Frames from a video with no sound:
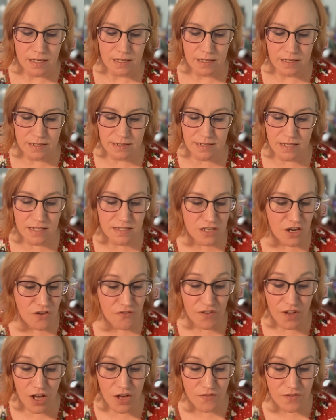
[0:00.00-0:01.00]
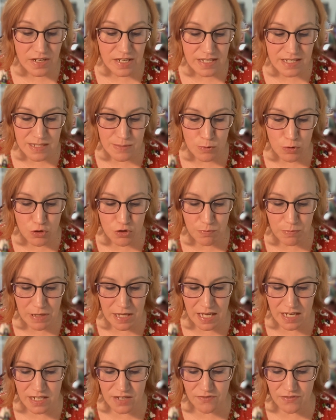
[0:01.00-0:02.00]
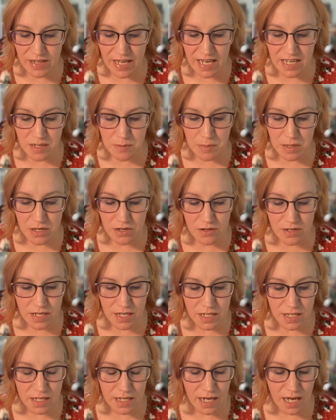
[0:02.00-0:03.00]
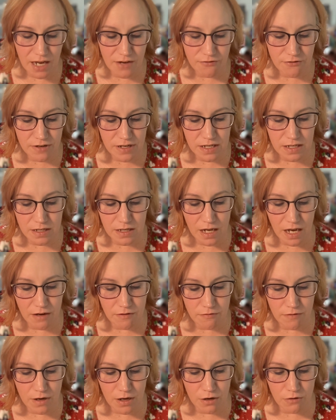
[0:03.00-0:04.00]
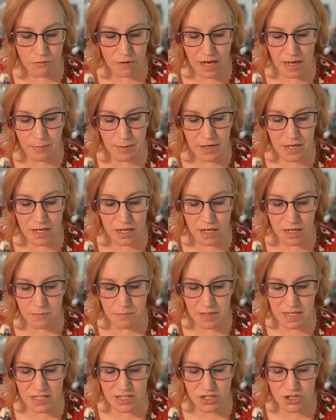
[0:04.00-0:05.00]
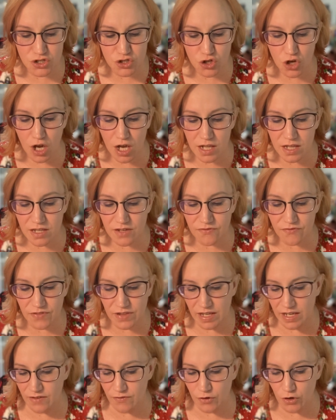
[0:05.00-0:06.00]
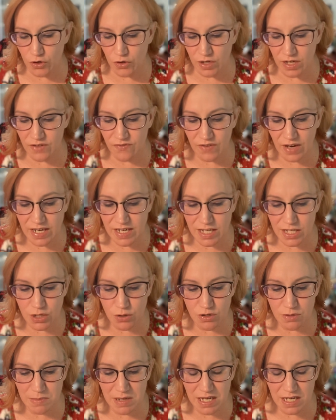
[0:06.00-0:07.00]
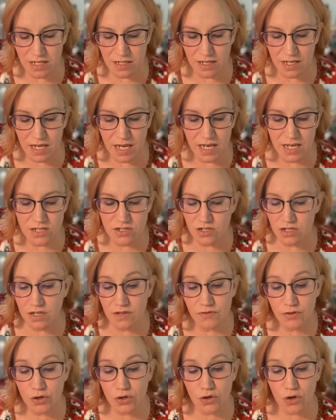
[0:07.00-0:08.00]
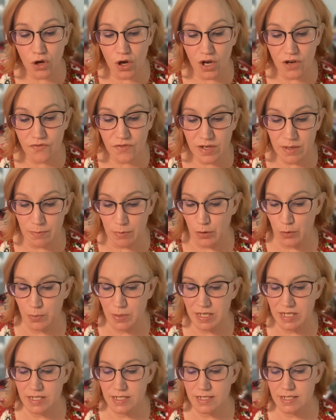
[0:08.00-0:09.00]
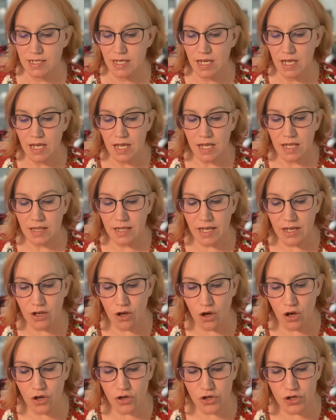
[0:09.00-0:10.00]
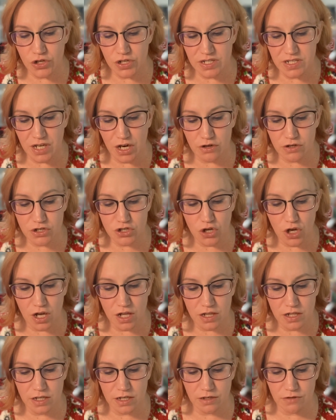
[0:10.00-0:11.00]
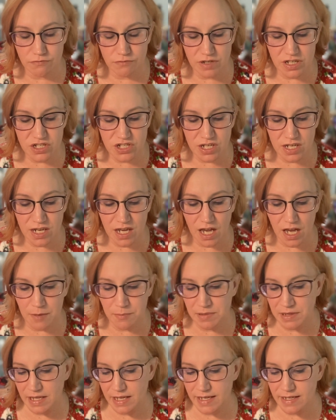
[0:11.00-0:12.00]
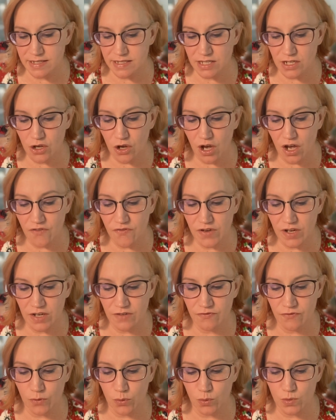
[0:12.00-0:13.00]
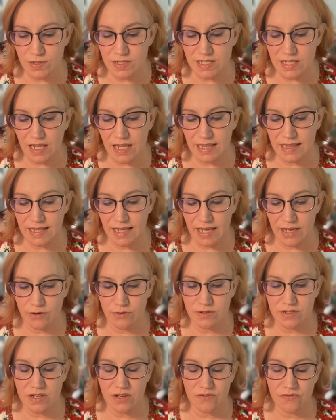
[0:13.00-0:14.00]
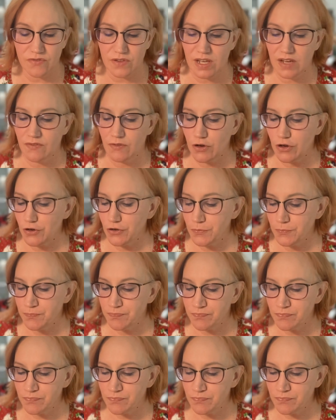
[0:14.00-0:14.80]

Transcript: it says our velvety smooth blend of Latin American and African Arabica meets chocolate flavor, inviting you to make an occasion of your coffee moment. Like all good dark chocolate, rich and complex, the coffee unfolds layers of flavor.